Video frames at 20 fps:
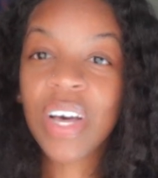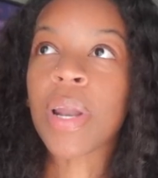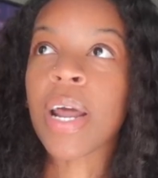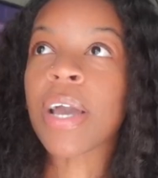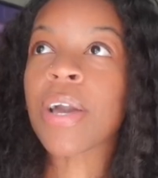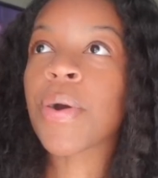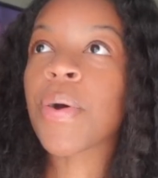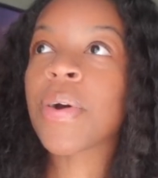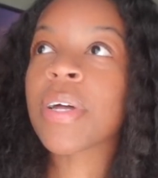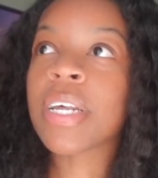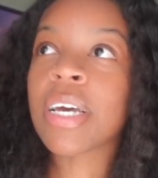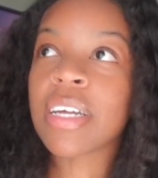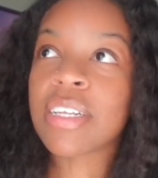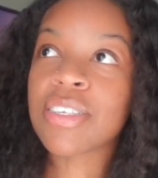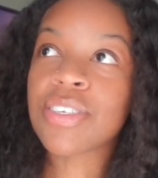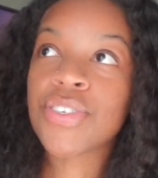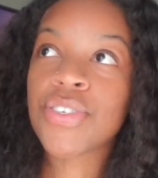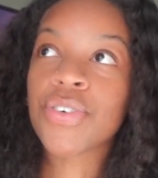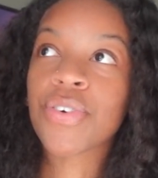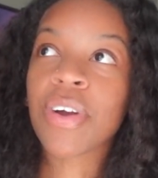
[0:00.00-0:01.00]
When I go on
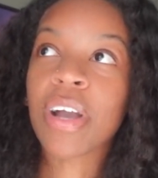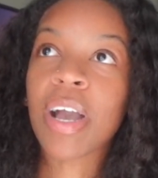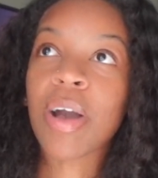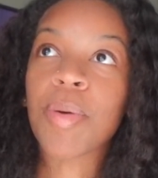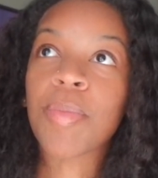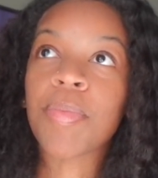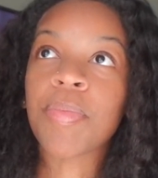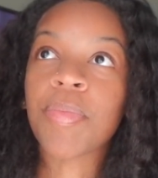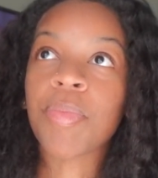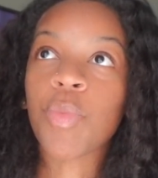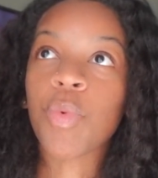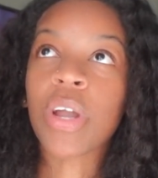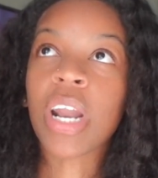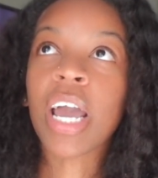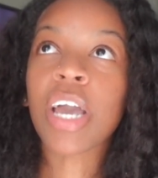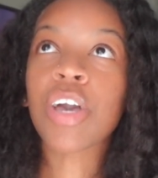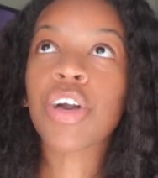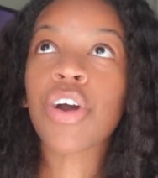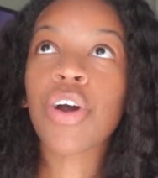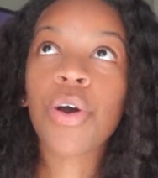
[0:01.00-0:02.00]
Instagram, when
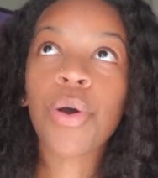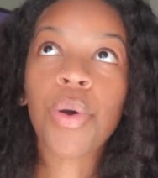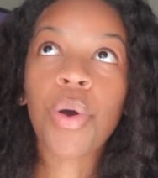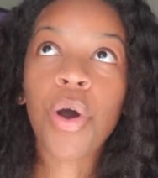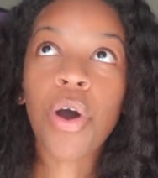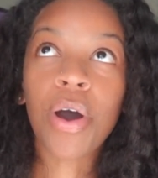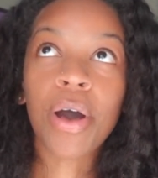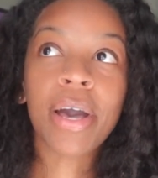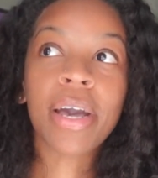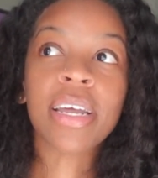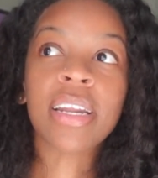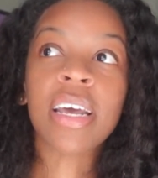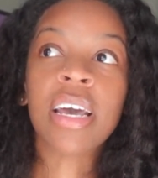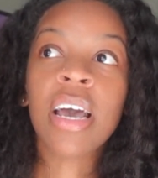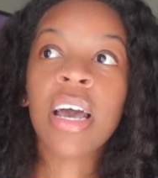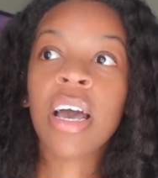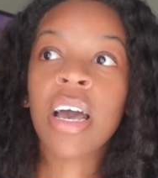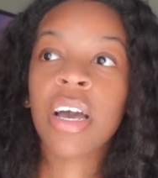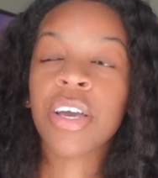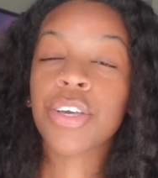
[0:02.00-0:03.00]
I go on,
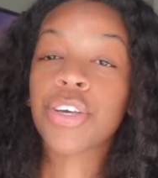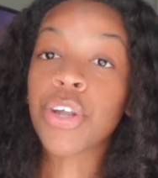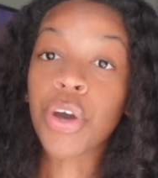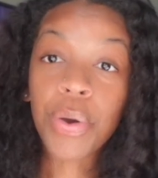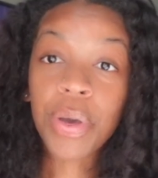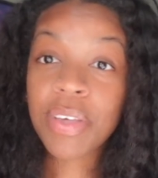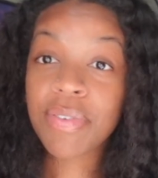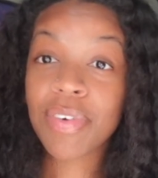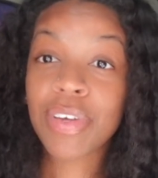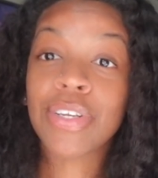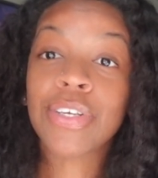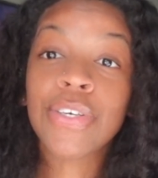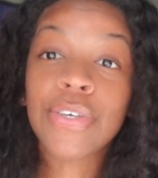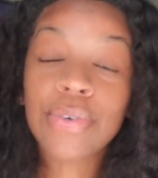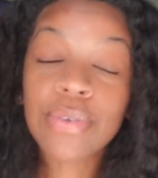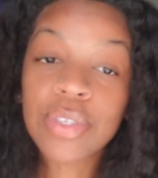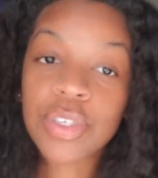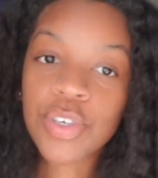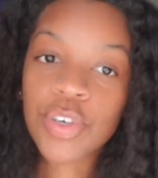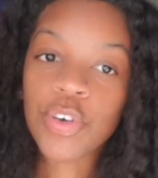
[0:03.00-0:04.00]
even
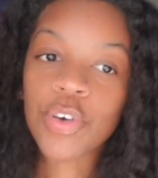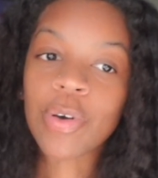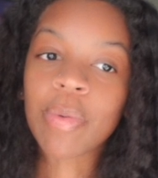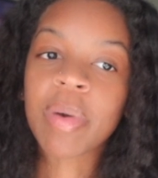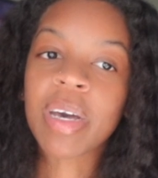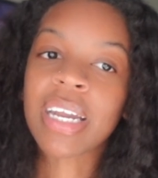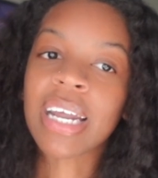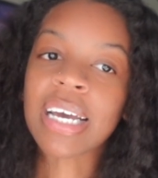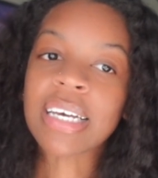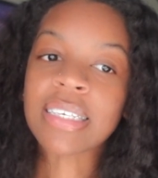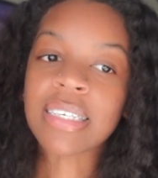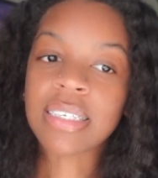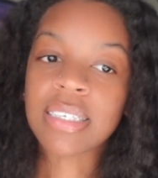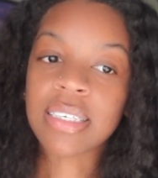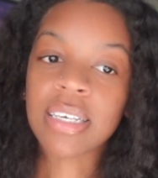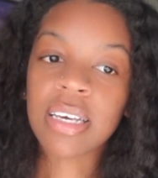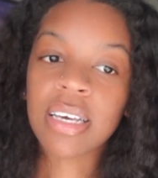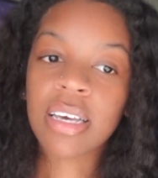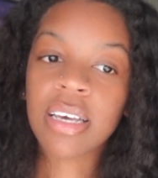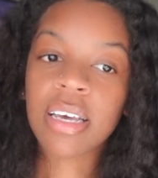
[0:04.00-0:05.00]
YouTube, and I
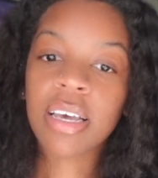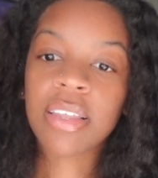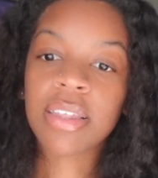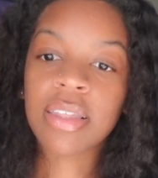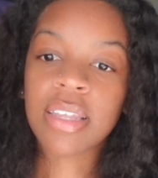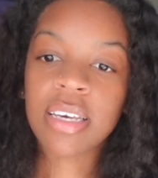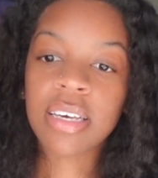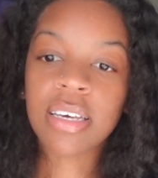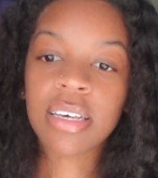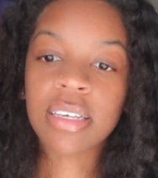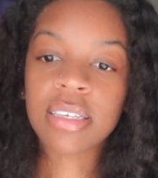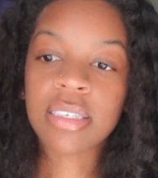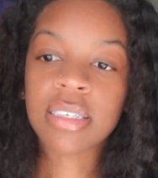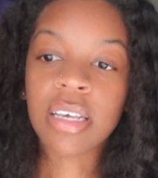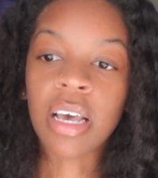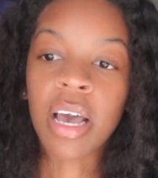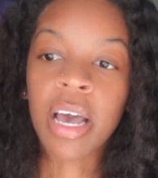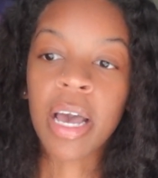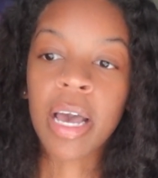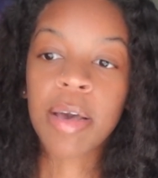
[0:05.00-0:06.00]
see these
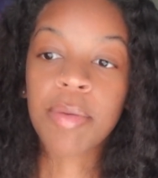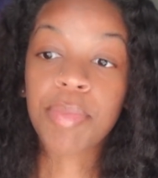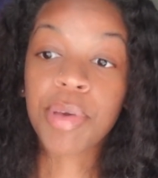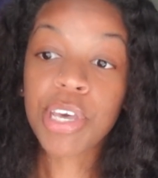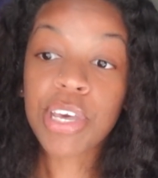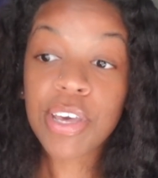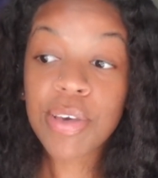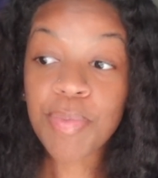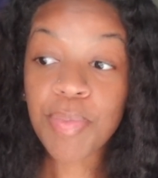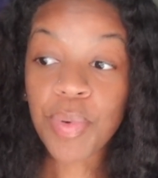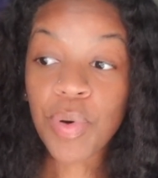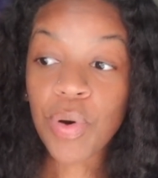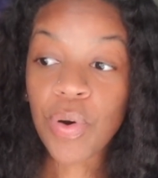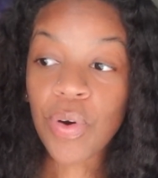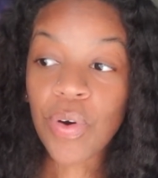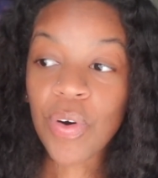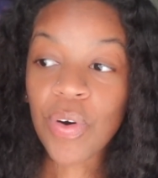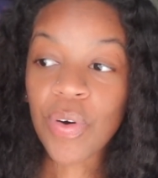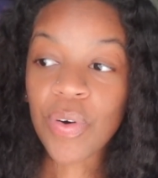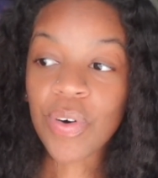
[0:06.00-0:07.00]

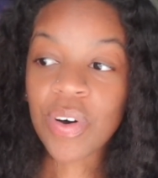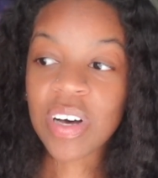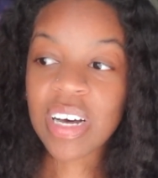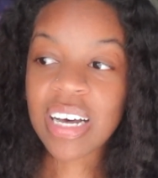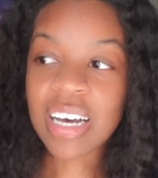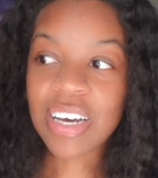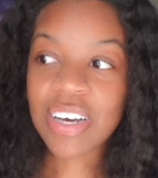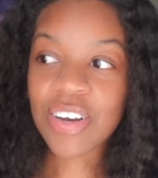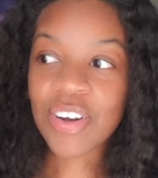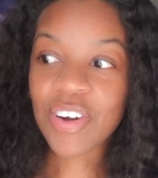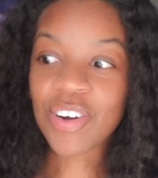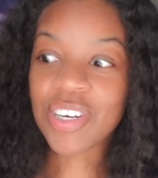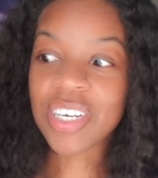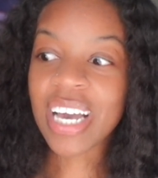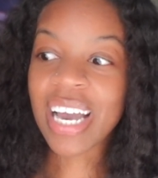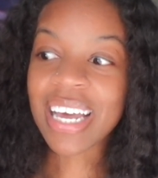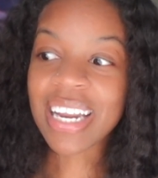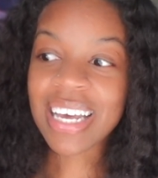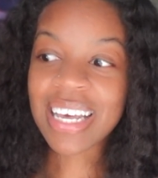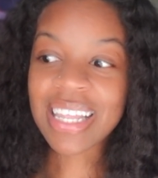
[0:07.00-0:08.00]
people
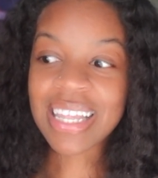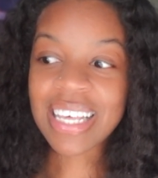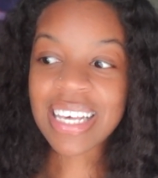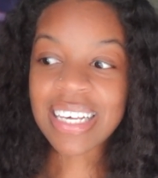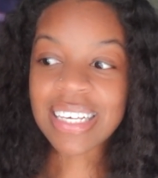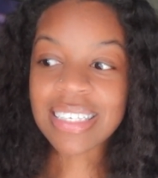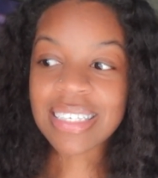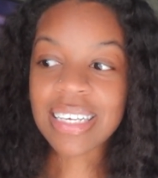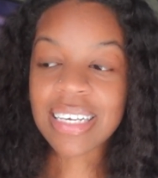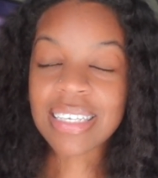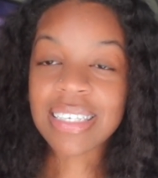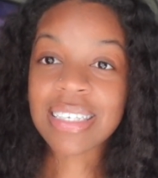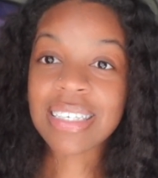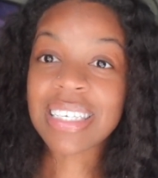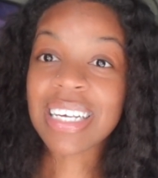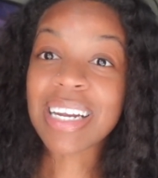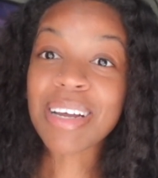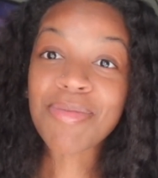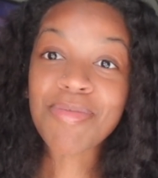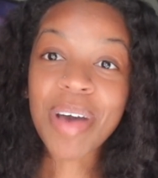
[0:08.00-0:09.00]
creating these
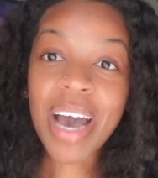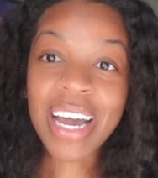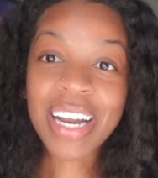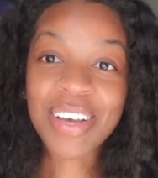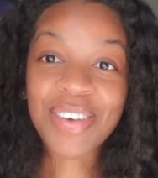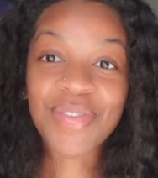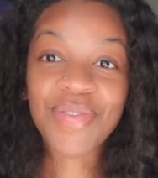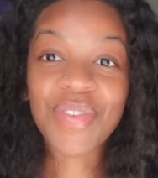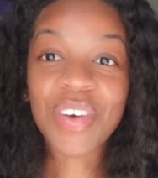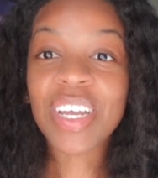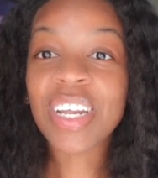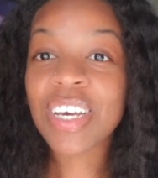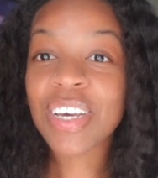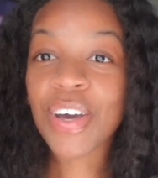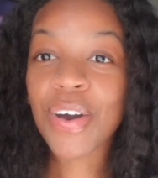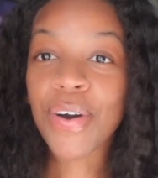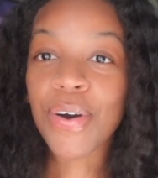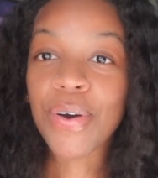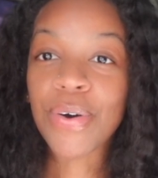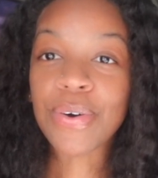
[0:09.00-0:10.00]
cinematic
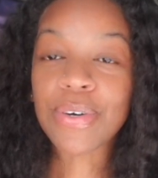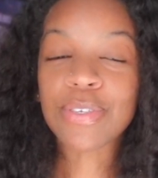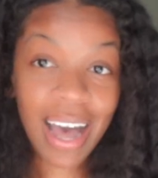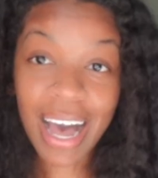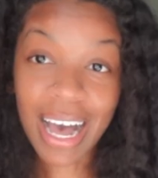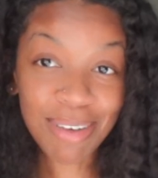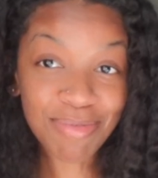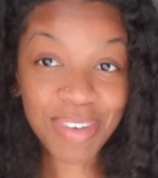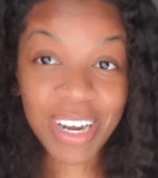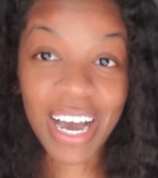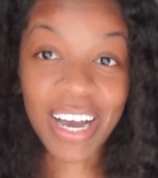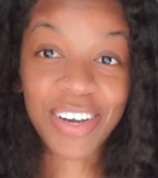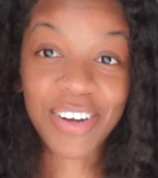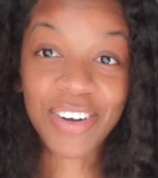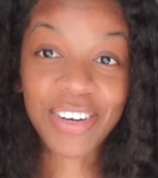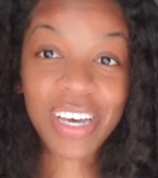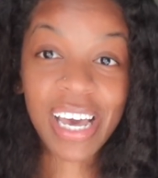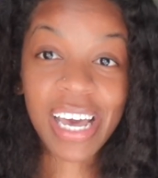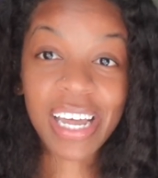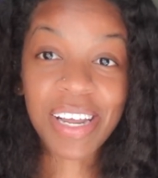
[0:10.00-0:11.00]
videos, I'm not
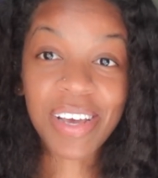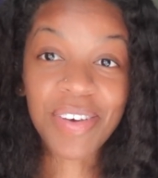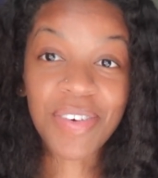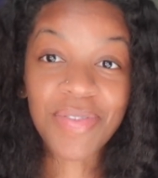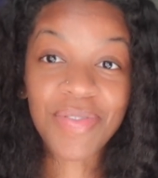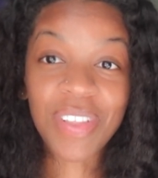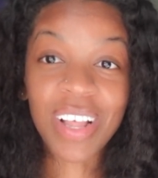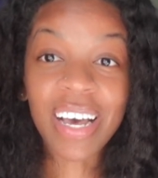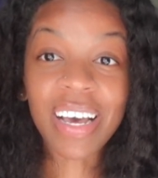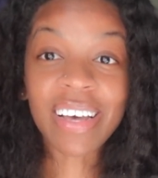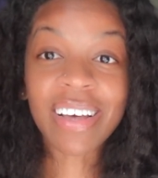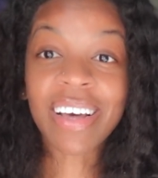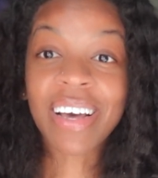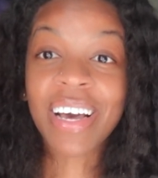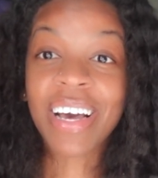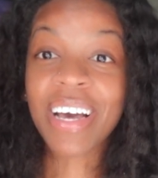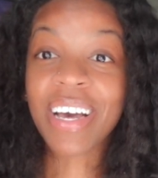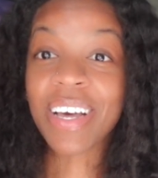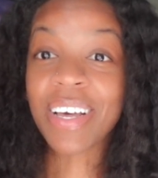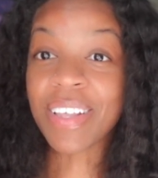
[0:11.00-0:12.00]
creative. Like,
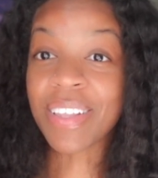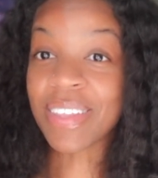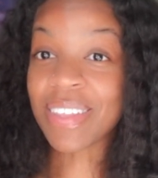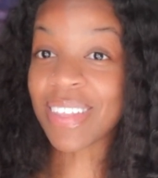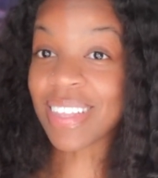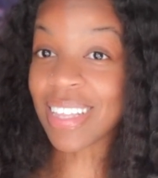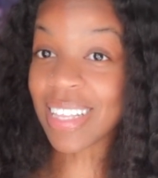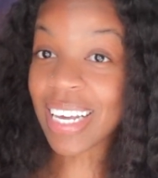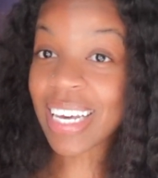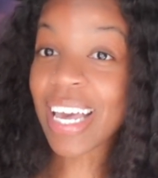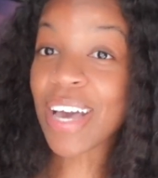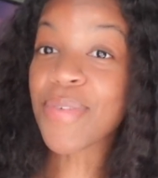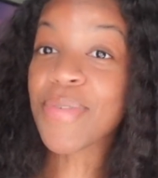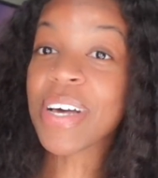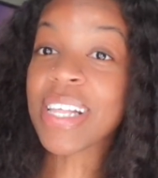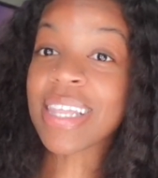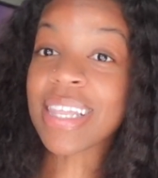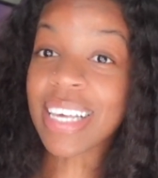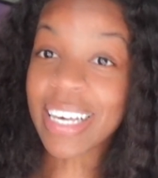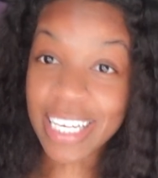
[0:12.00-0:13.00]
look at
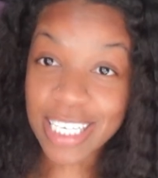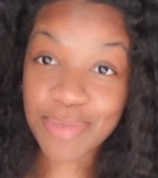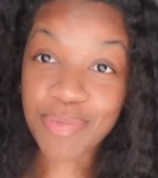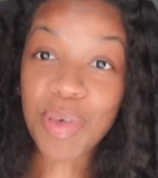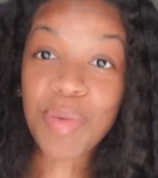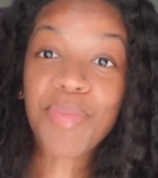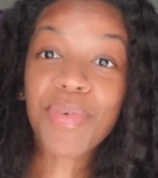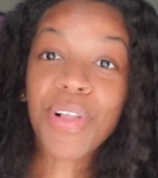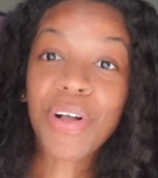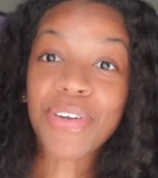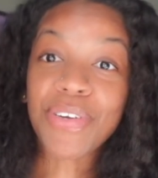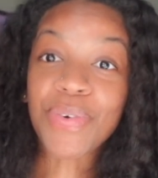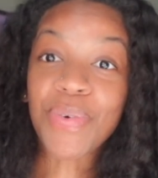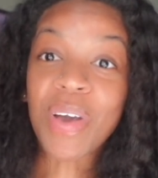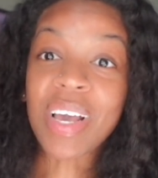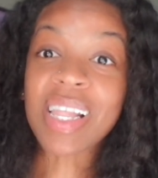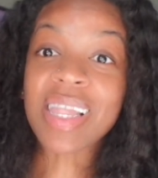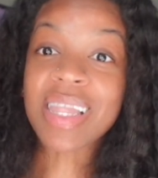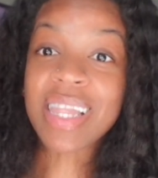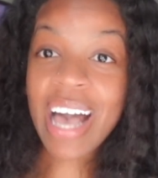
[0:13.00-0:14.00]
what these people are
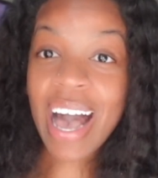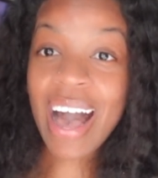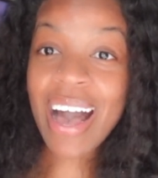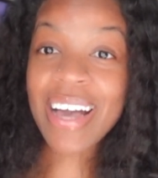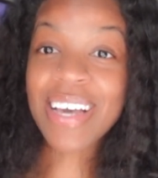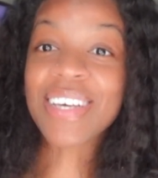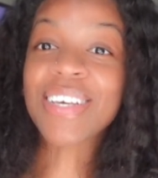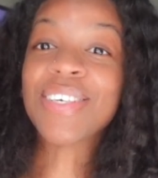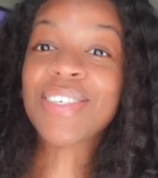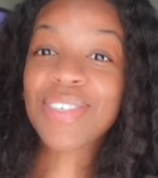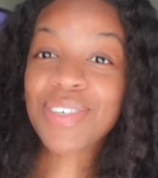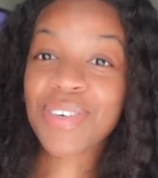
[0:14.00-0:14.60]
doing. That is